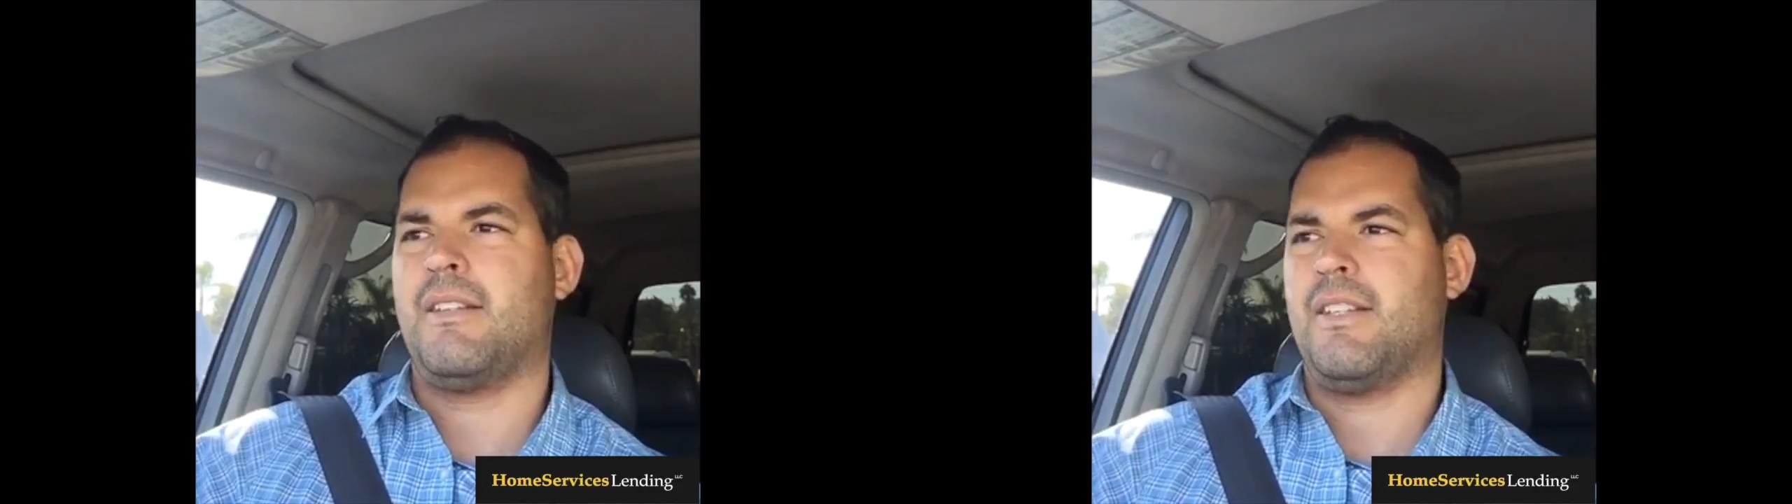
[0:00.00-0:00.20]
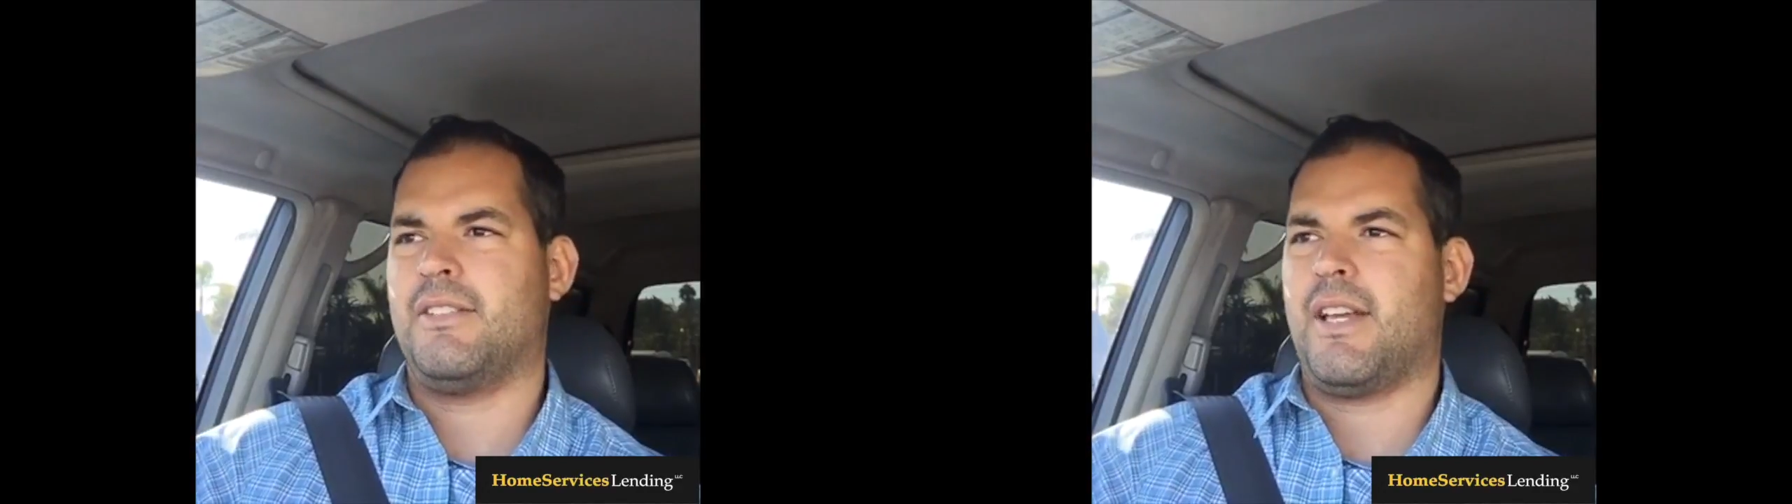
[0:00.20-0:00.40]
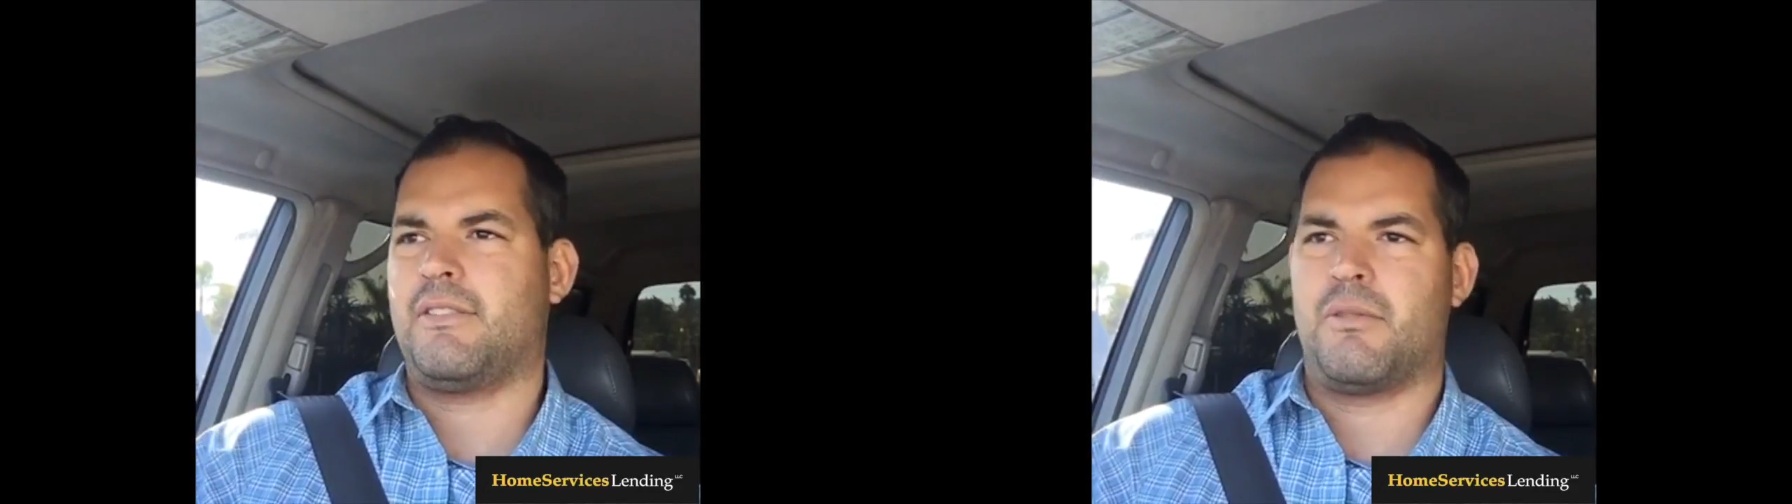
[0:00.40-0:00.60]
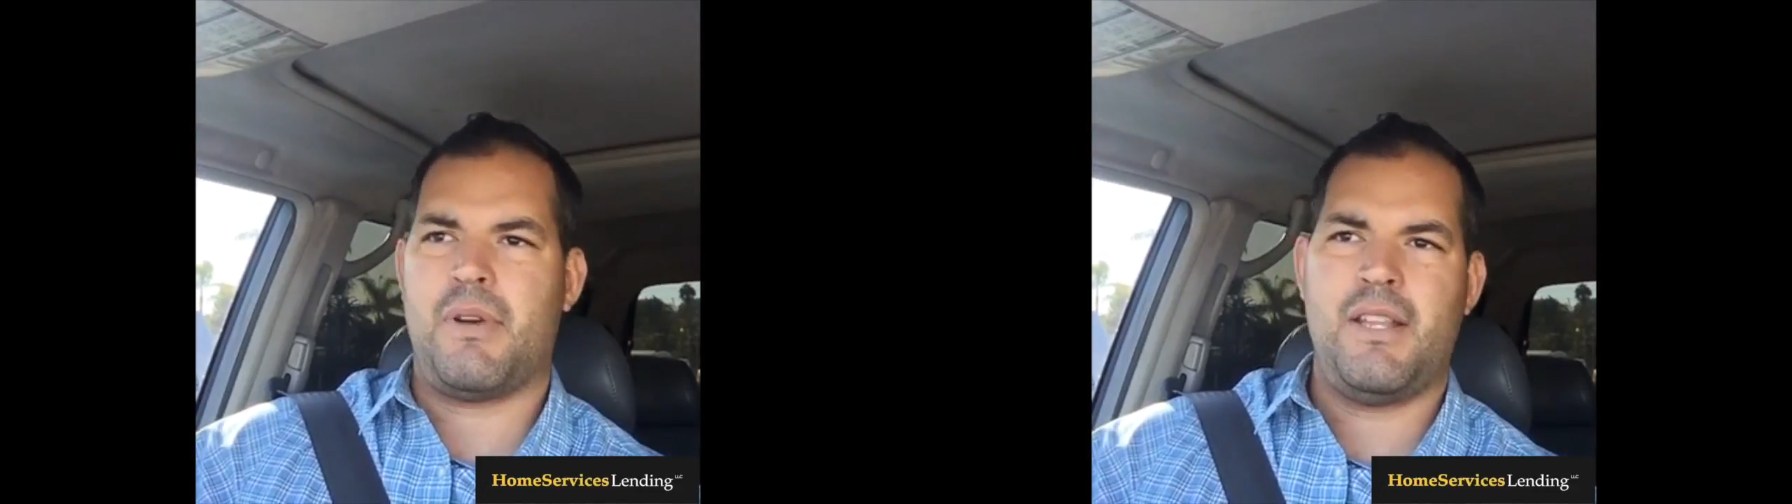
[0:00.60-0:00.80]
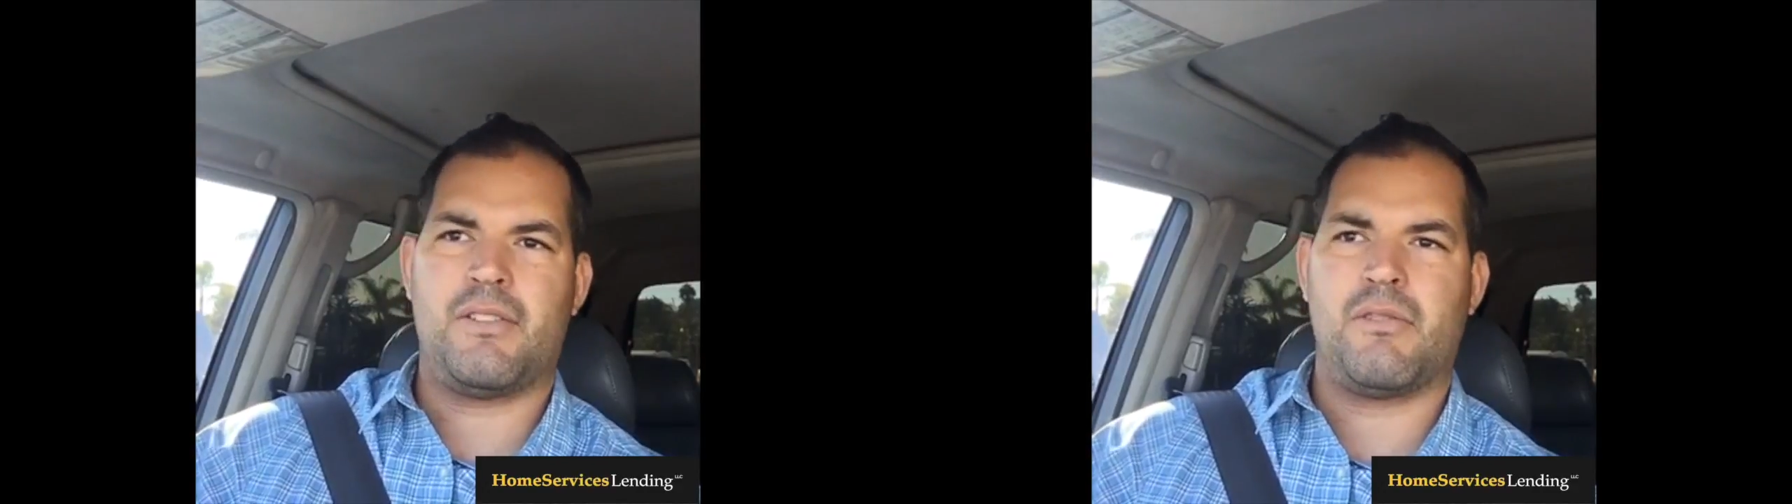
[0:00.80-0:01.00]
is that the
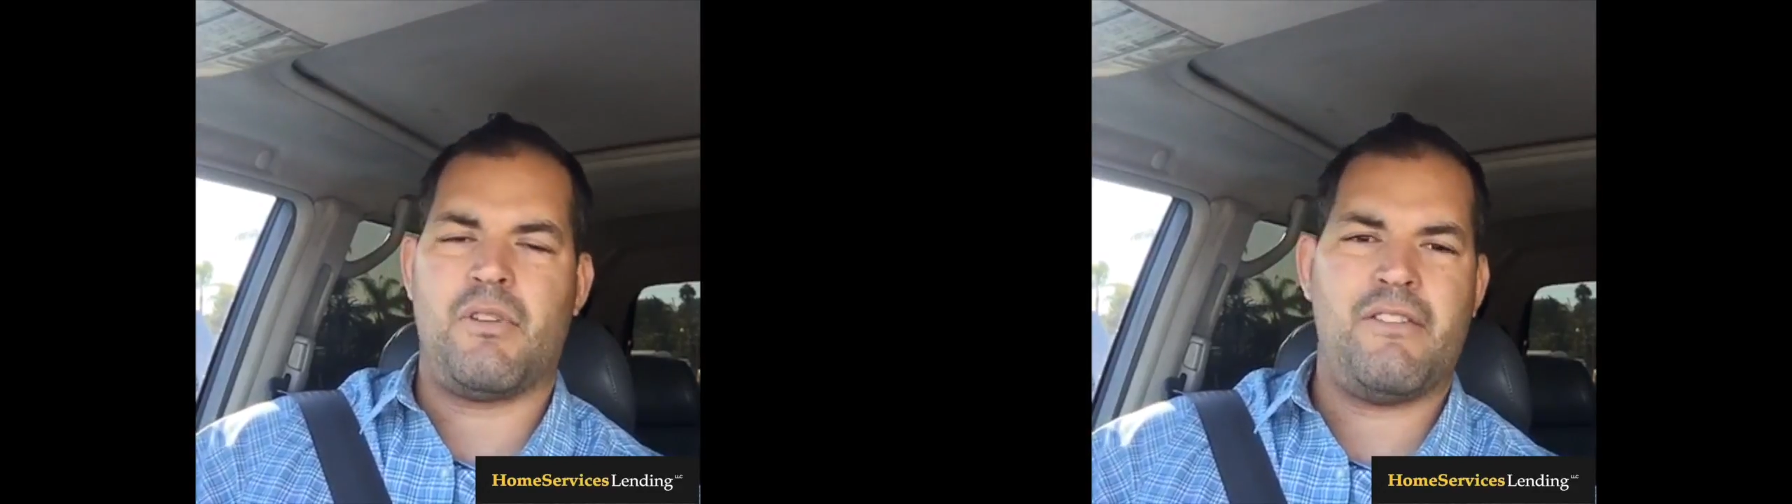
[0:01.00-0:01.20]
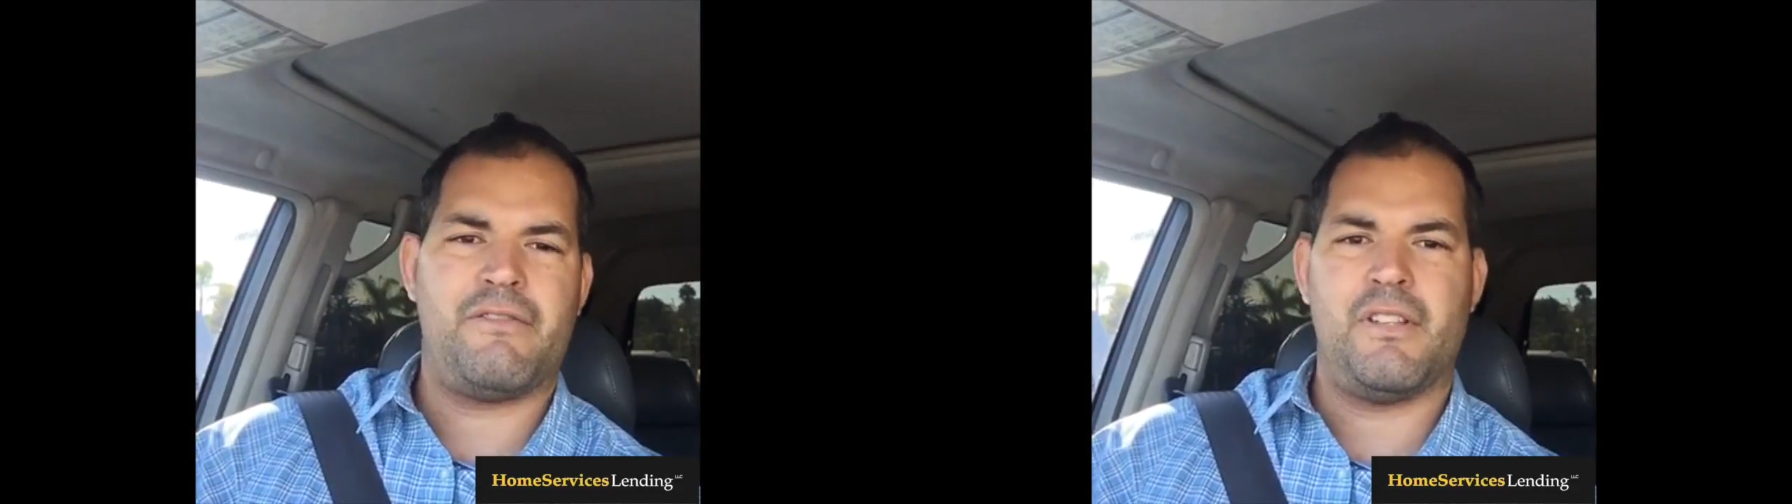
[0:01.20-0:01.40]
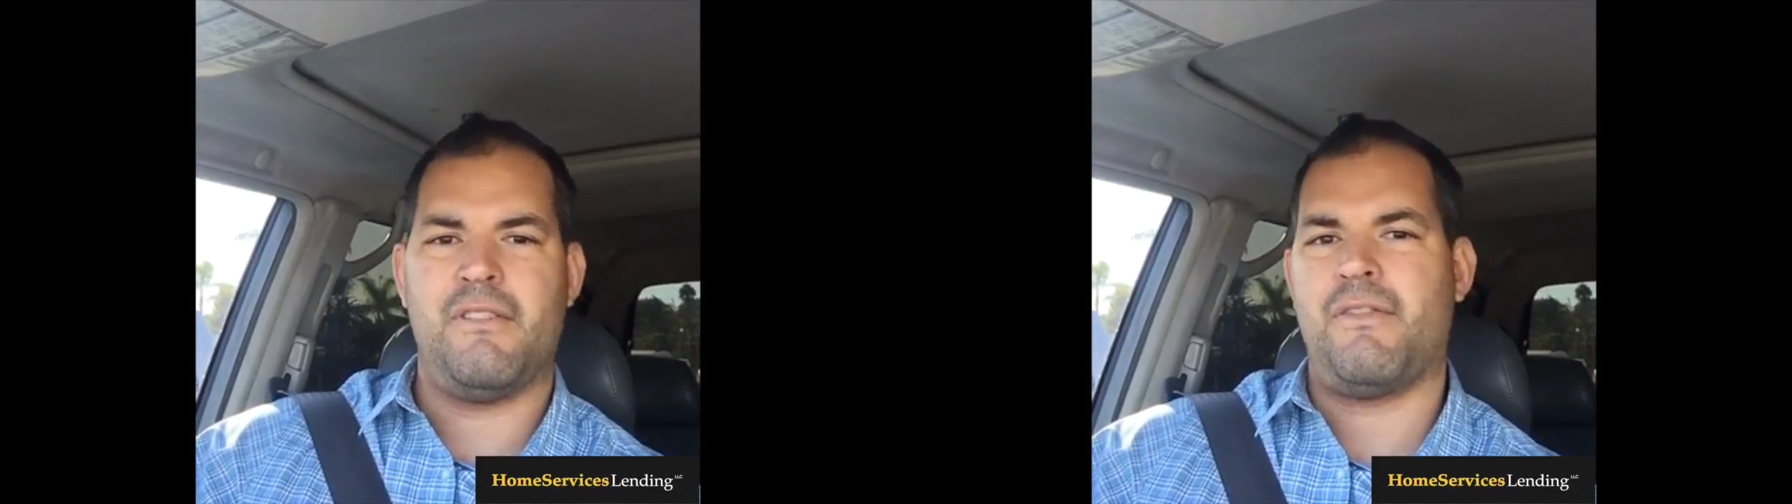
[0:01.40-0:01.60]
rates are roughly